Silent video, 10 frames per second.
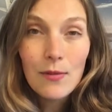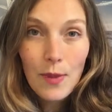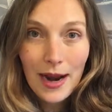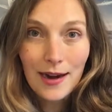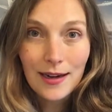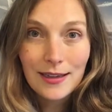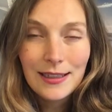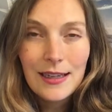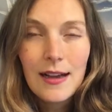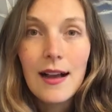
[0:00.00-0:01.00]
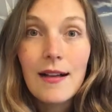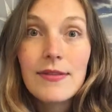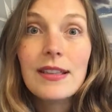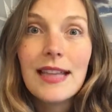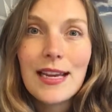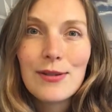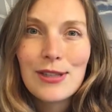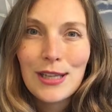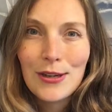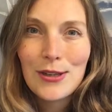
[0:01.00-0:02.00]
aware of the
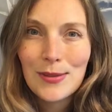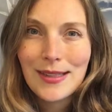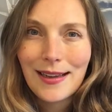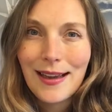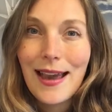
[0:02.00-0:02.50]
language that you're using.